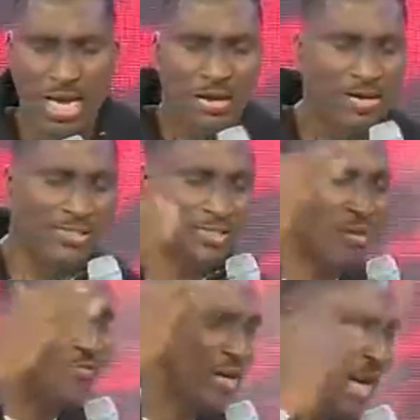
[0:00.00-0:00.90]

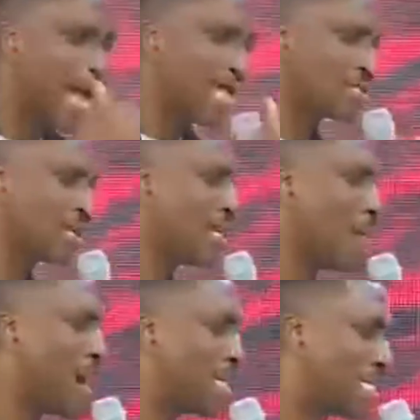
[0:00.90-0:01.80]
Receive grace in
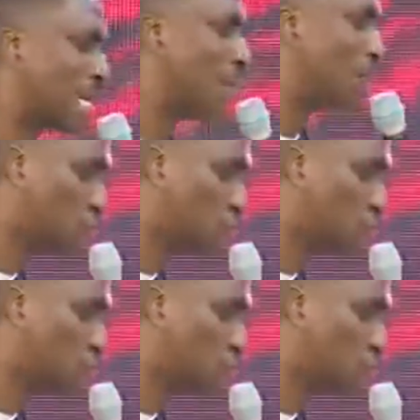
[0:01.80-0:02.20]
the mighty name of